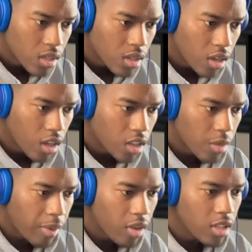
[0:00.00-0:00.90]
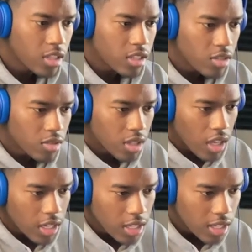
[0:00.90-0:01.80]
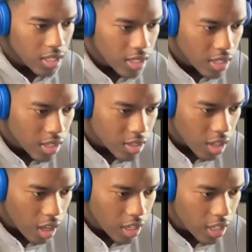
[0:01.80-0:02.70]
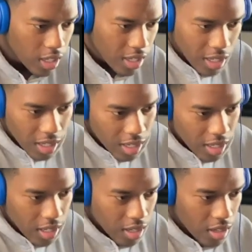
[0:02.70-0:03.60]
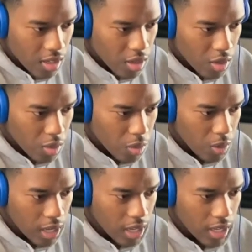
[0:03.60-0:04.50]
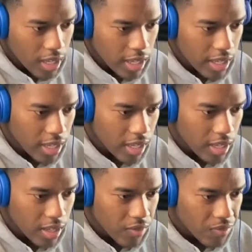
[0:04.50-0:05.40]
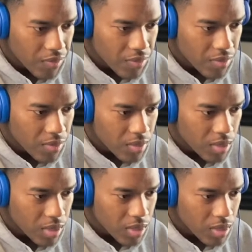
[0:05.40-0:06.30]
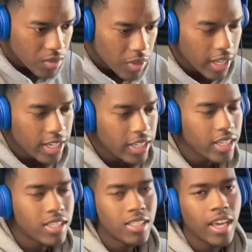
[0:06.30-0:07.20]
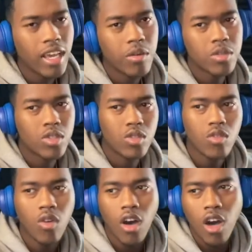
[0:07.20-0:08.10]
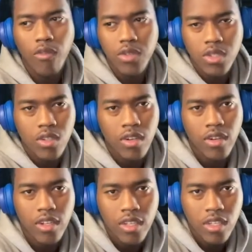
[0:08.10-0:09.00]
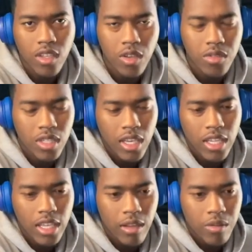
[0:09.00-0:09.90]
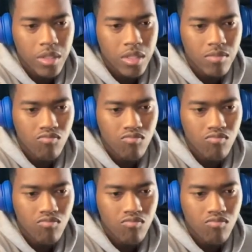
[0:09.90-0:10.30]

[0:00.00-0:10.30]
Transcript: Oh, the police killed Slutty? Slutty? What? Well, they did say it was two officer, you know what I'm saying, that was